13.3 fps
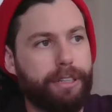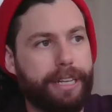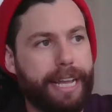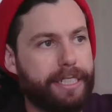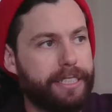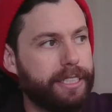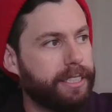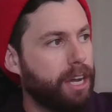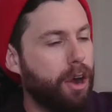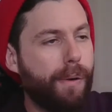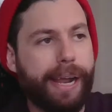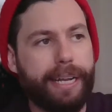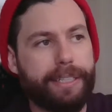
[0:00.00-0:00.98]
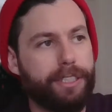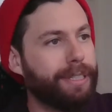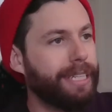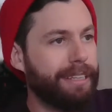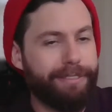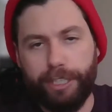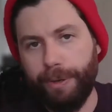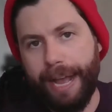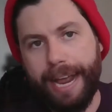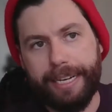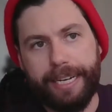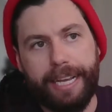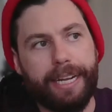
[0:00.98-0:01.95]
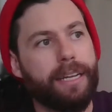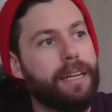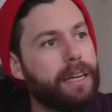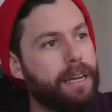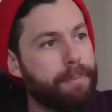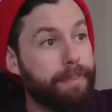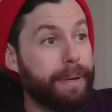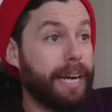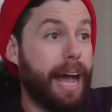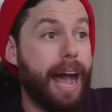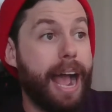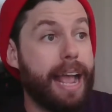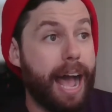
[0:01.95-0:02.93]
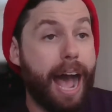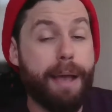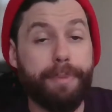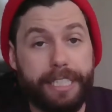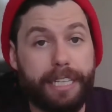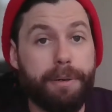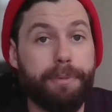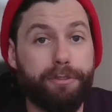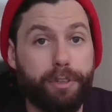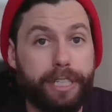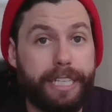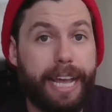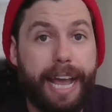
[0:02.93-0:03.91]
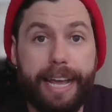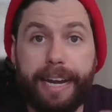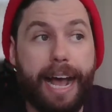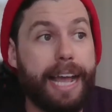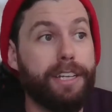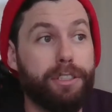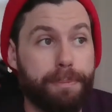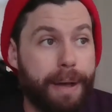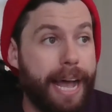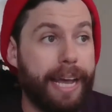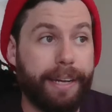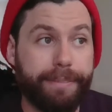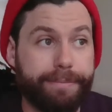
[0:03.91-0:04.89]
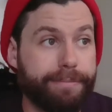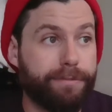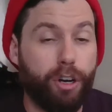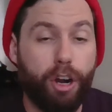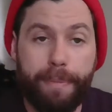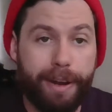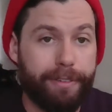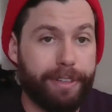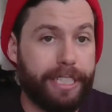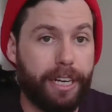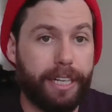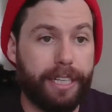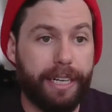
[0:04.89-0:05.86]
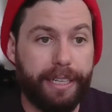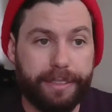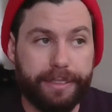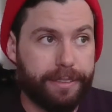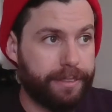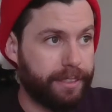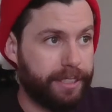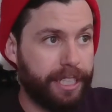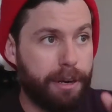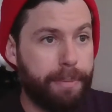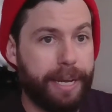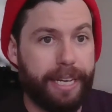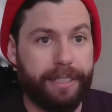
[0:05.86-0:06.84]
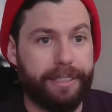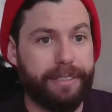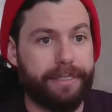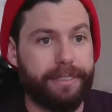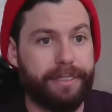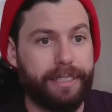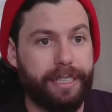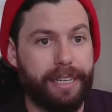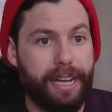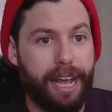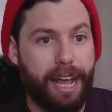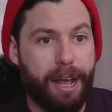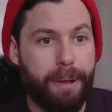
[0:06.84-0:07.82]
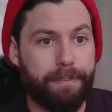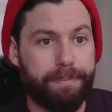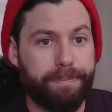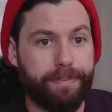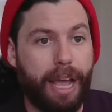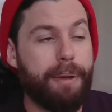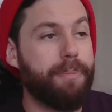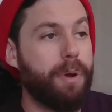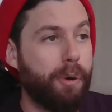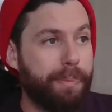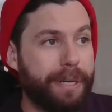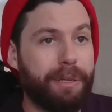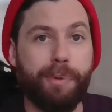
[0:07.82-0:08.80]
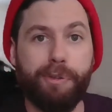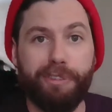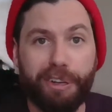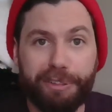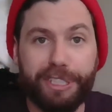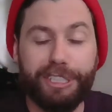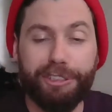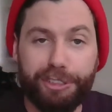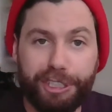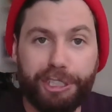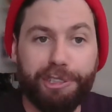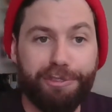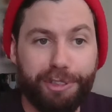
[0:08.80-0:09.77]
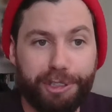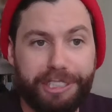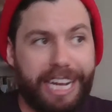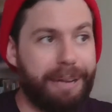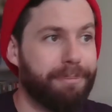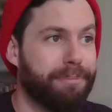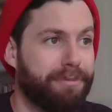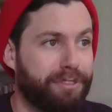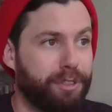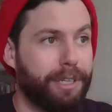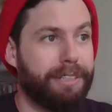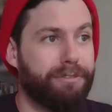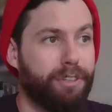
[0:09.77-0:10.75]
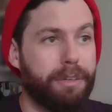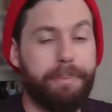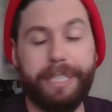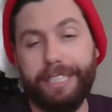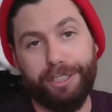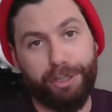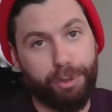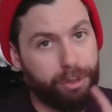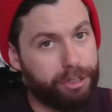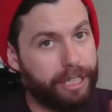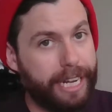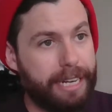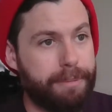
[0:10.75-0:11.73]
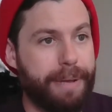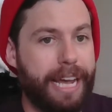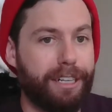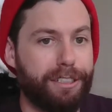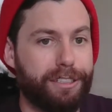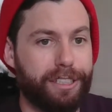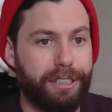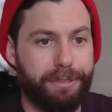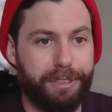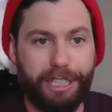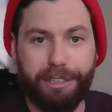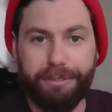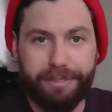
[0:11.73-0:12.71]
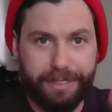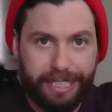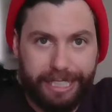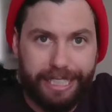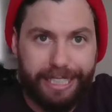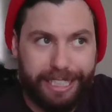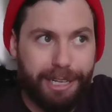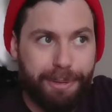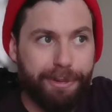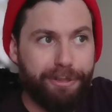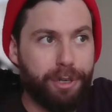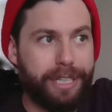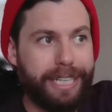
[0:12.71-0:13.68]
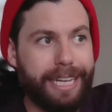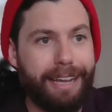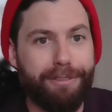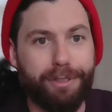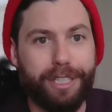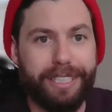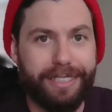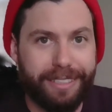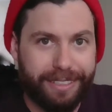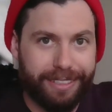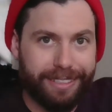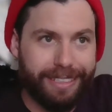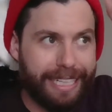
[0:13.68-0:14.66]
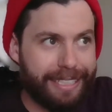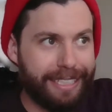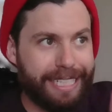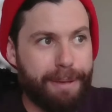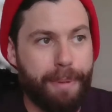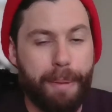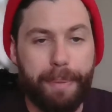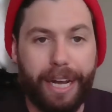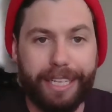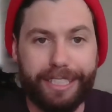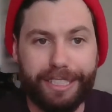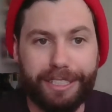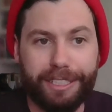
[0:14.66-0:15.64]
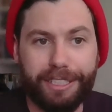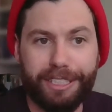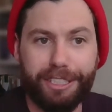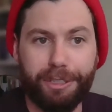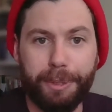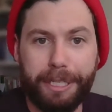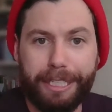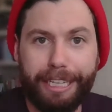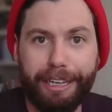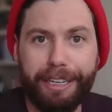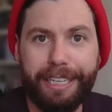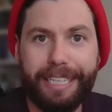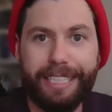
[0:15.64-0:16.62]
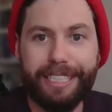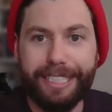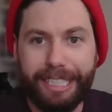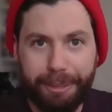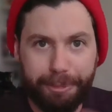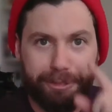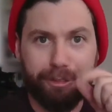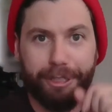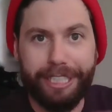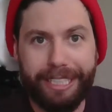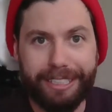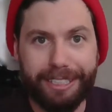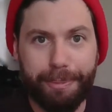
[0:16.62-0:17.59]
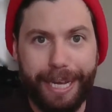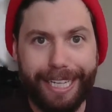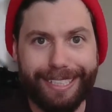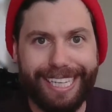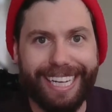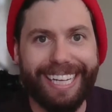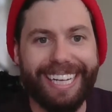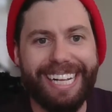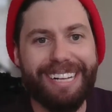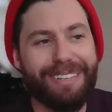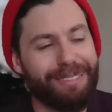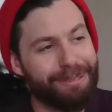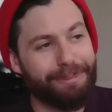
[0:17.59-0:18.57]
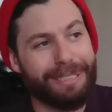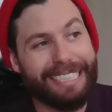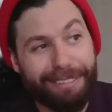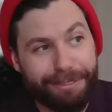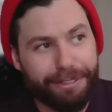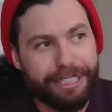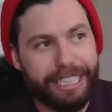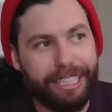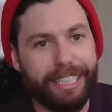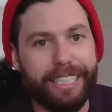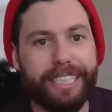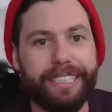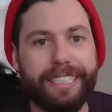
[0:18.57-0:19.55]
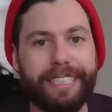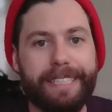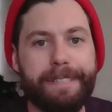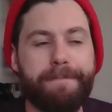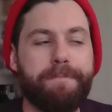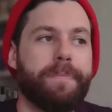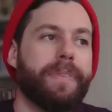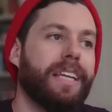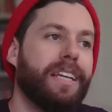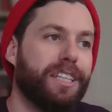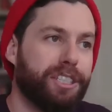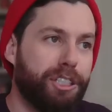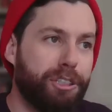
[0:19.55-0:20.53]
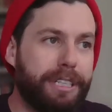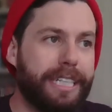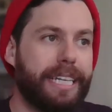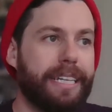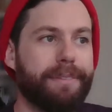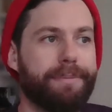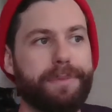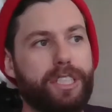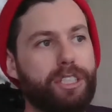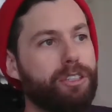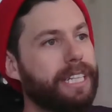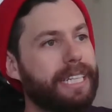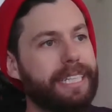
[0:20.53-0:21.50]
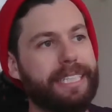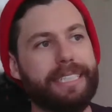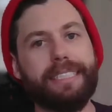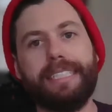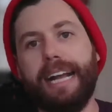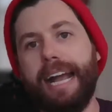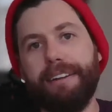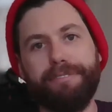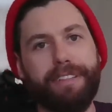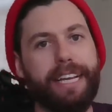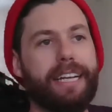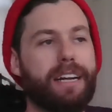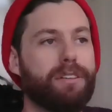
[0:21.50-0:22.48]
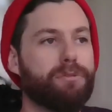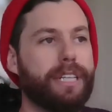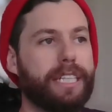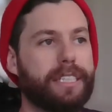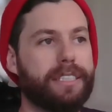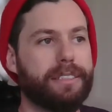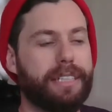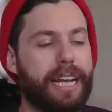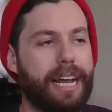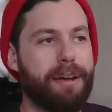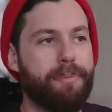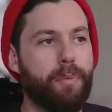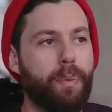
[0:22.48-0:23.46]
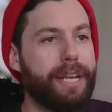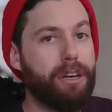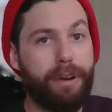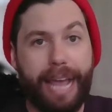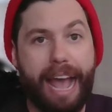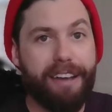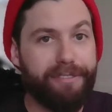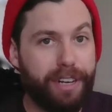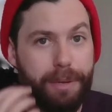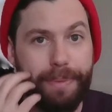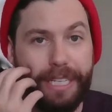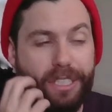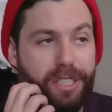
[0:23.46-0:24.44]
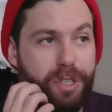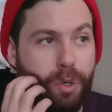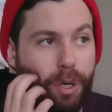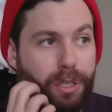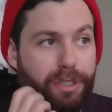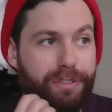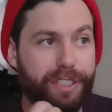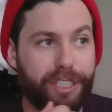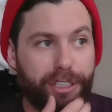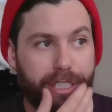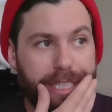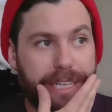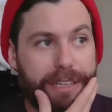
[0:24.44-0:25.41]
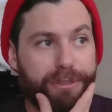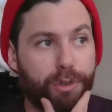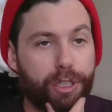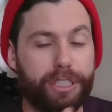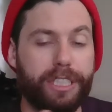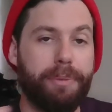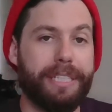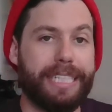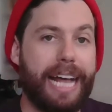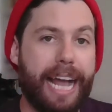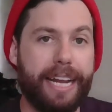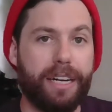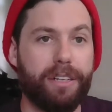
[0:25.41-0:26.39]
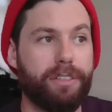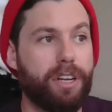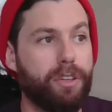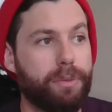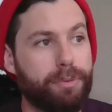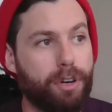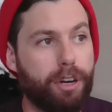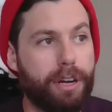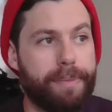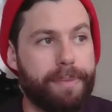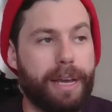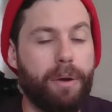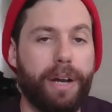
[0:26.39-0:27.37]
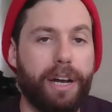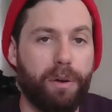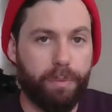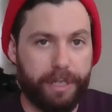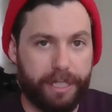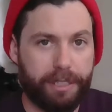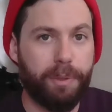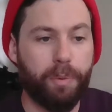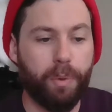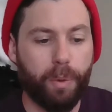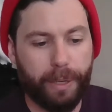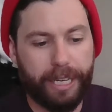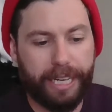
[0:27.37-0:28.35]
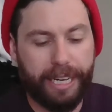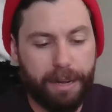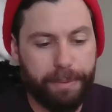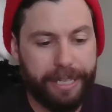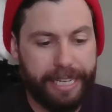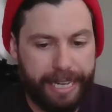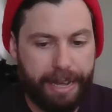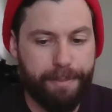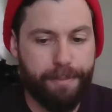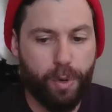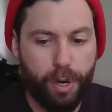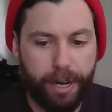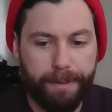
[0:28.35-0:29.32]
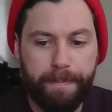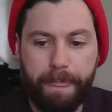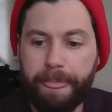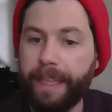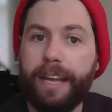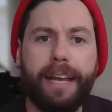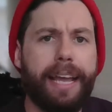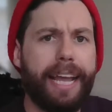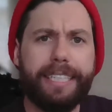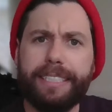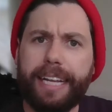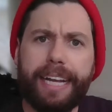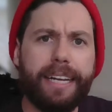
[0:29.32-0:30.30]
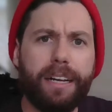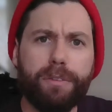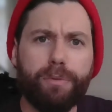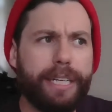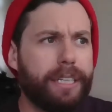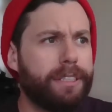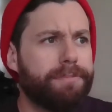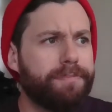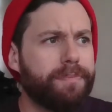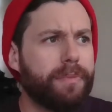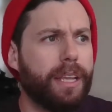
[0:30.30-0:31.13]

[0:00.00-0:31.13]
get you going. You can even do editing. But I'm a Cinema 4D head. I use Maya for all my retargeting. Cinema, I'm hoping to move over to soon, full time for it because the tools are getting better. So Cinema 4D, everyone, that's the team I'm on. Just so we're clear, Cinema 4D is the best, but not for retargeting. Unity, kind of like Unreal. We don't have very many tutorials for Unity, unfortunately, because I don't know the program that well. It's something we're working on. We need to get more. It's like Unreal.